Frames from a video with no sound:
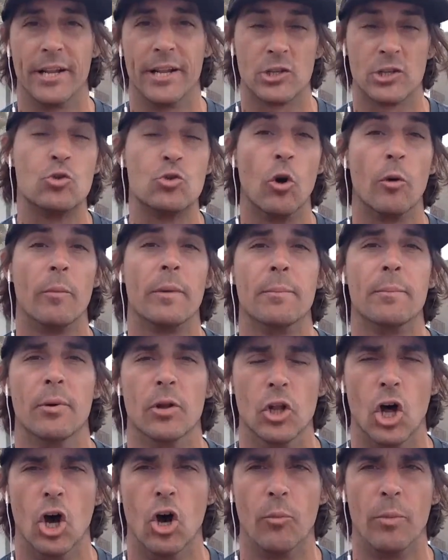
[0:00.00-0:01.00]
It's normally
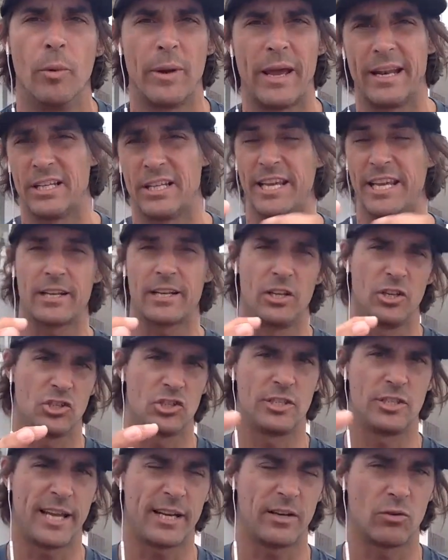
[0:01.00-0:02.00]
below, but we had a technical
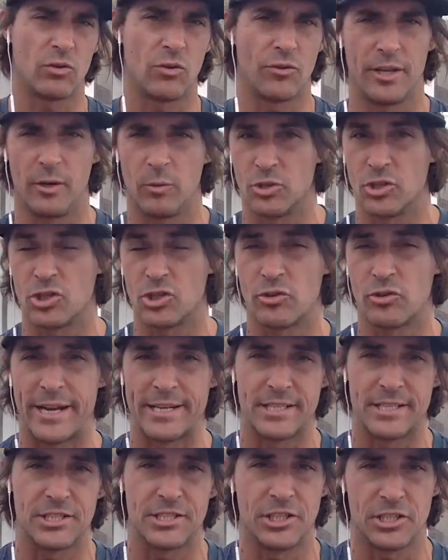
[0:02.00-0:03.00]
technical thing. We're just
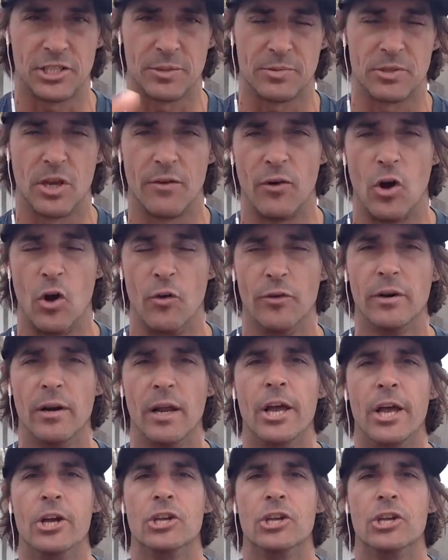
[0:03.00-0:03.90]
transitioning some stuff over.